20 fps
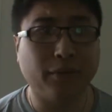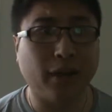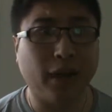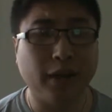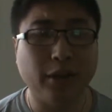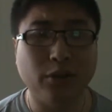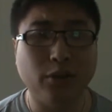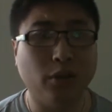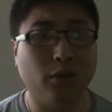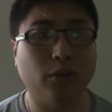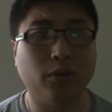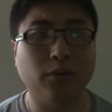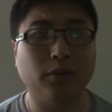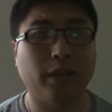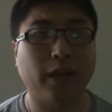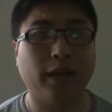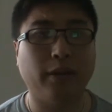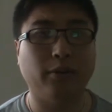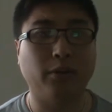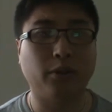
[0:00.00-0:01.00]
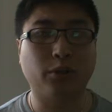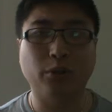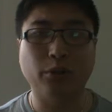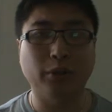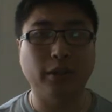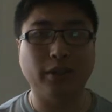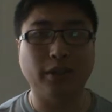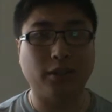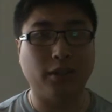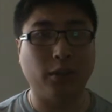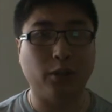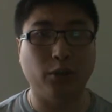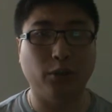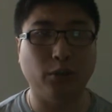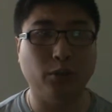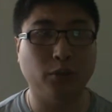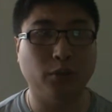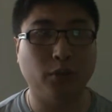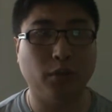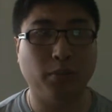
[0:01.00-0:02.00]
I know that recruiting is
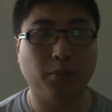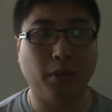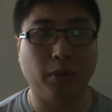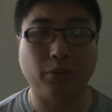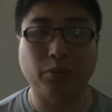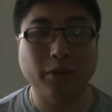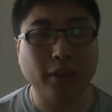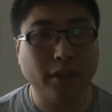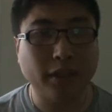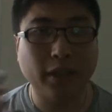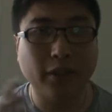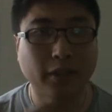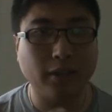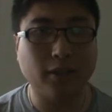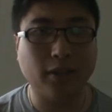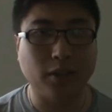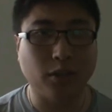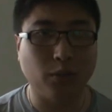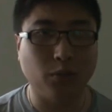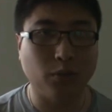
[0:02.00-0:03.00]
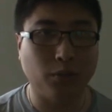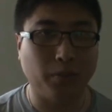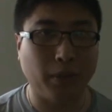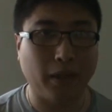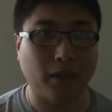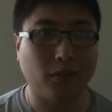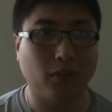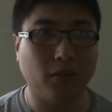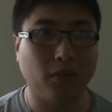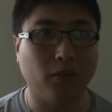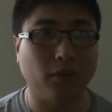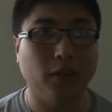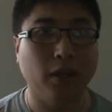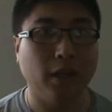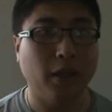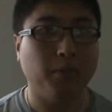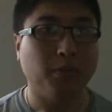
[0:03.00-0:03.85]
huge, but retailing is a huge base too.